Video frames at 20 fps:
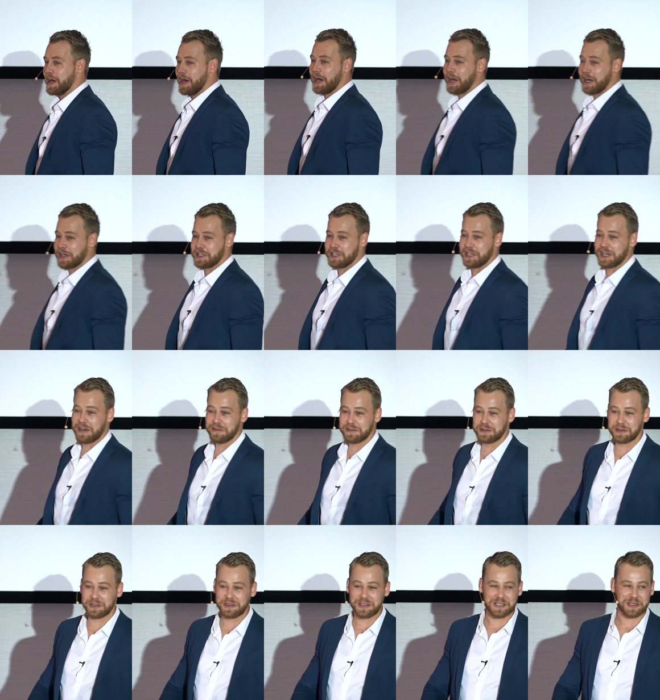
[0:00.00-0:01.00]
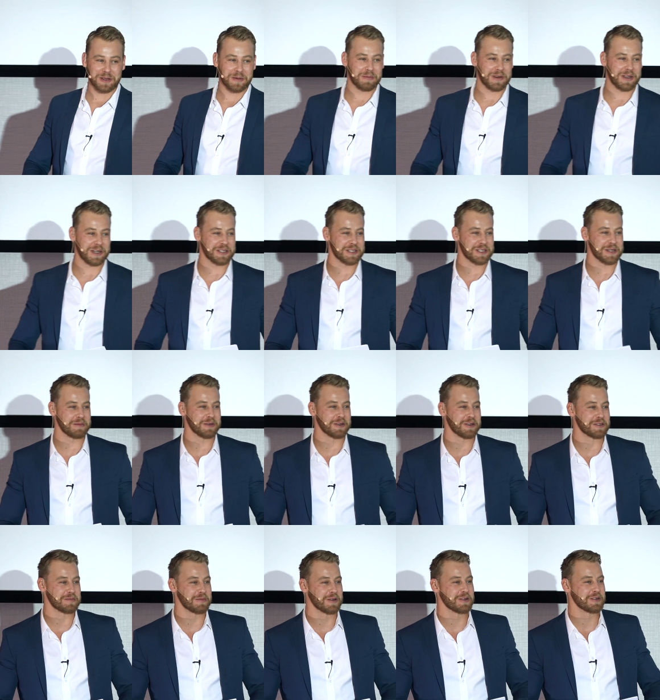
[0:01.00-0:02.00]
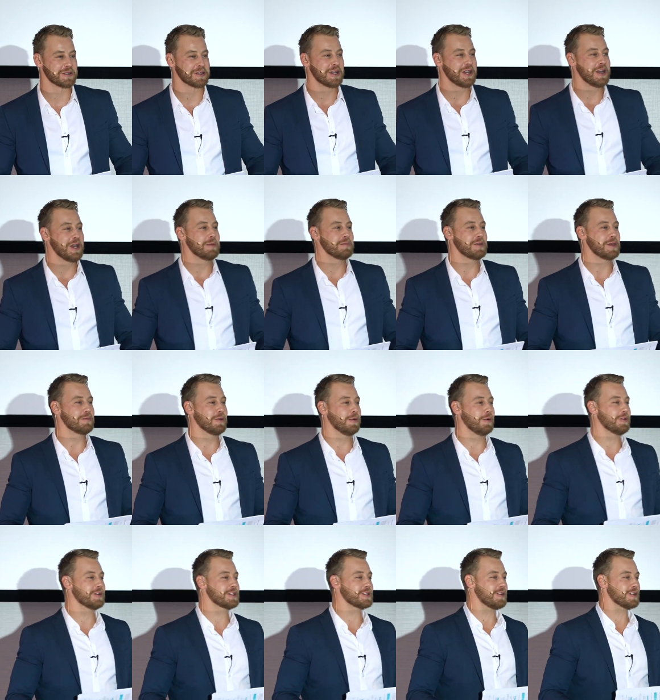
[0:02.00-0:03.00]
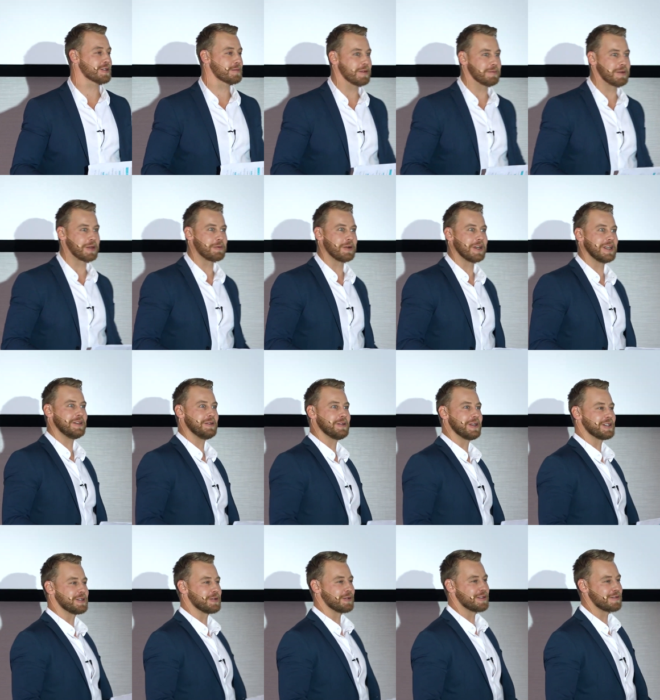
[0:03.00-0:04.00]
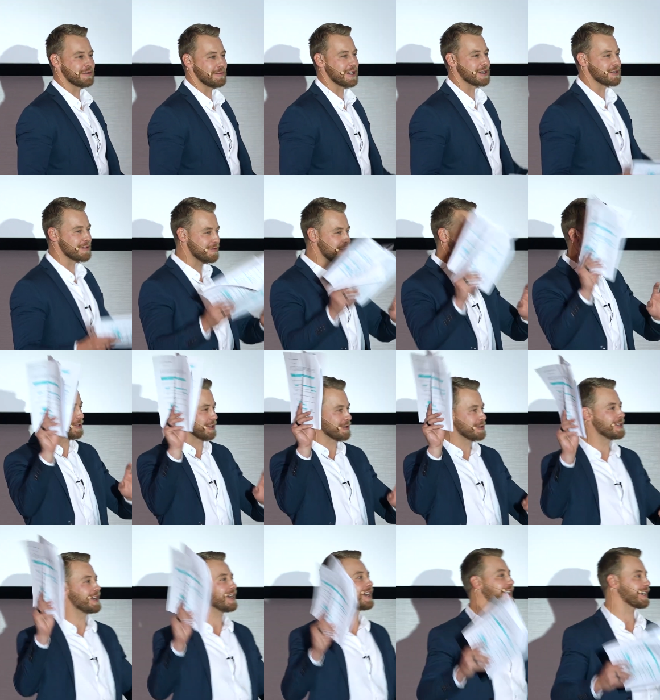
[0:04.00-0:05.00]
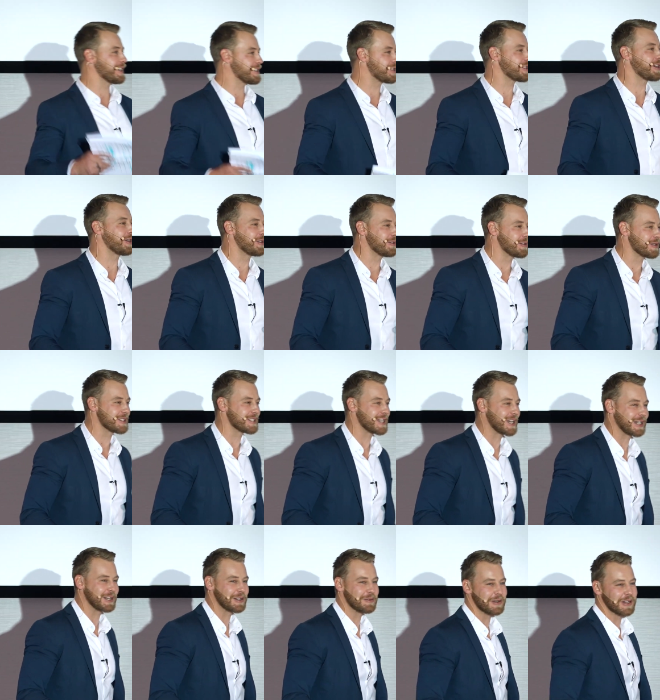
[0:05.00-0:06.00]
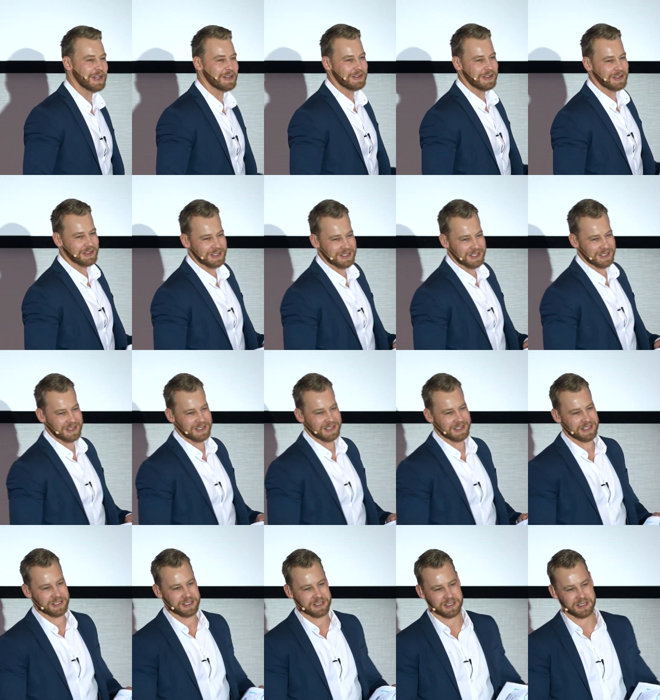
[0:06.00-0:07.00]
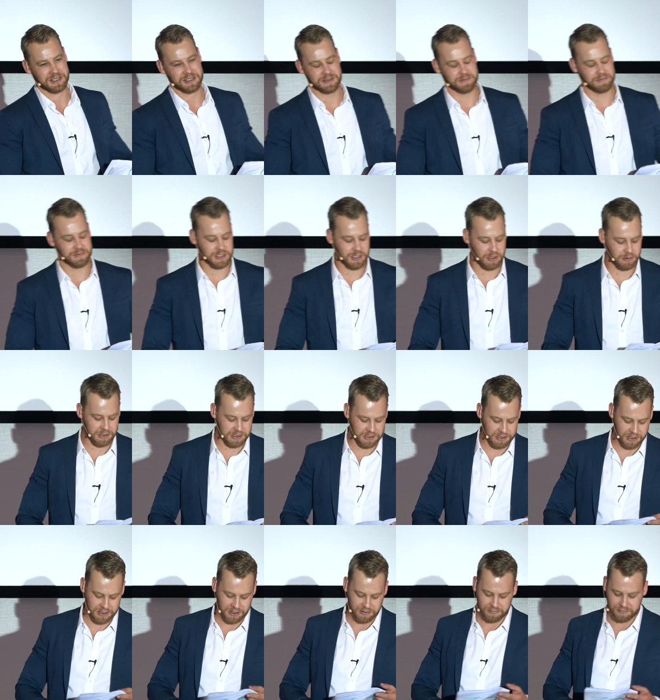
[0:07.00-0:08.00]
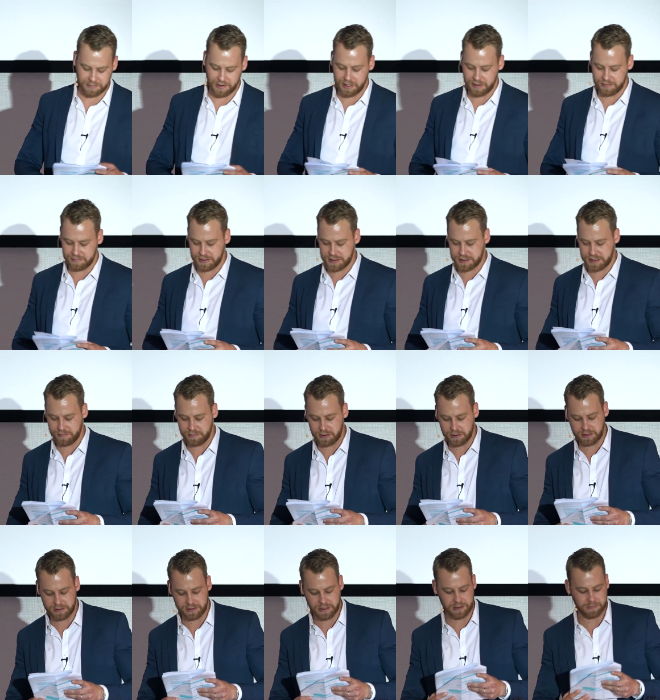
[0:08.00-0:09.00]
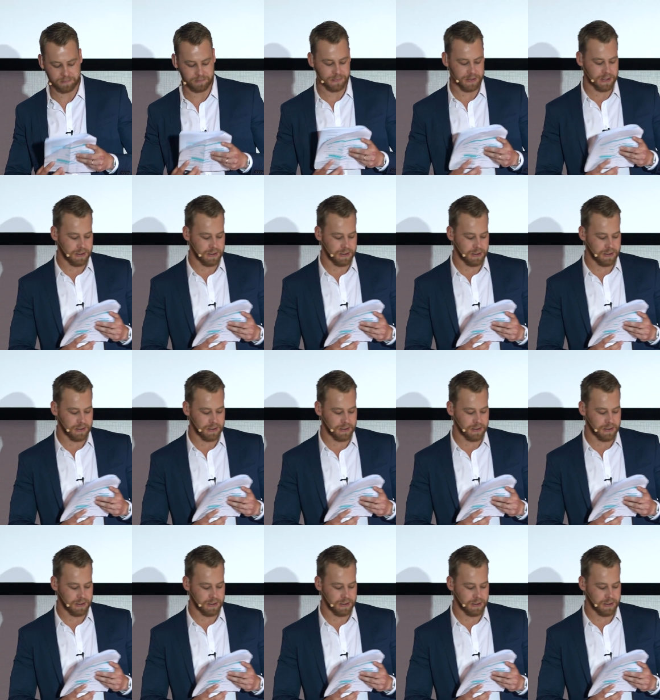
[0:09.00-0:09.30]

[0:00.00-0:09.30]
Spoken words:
I actually love doing these compliance seminars because people always ask me, but where do you get your information from? So today I can show you exactly where everything's in the legislation. So with Section 5, let's have a look at that.